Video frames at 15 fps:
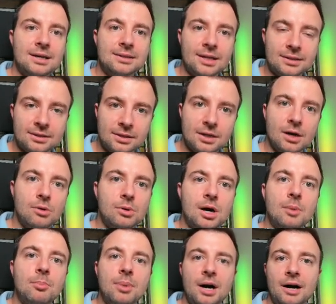that go
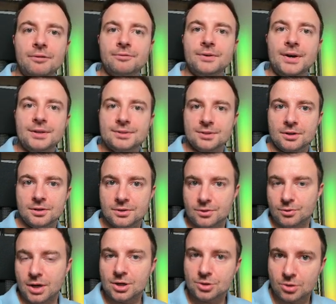above a certain
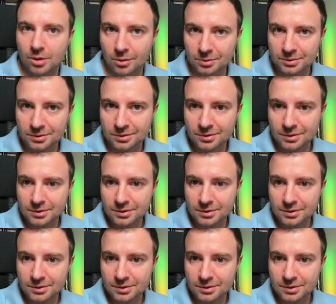threshold.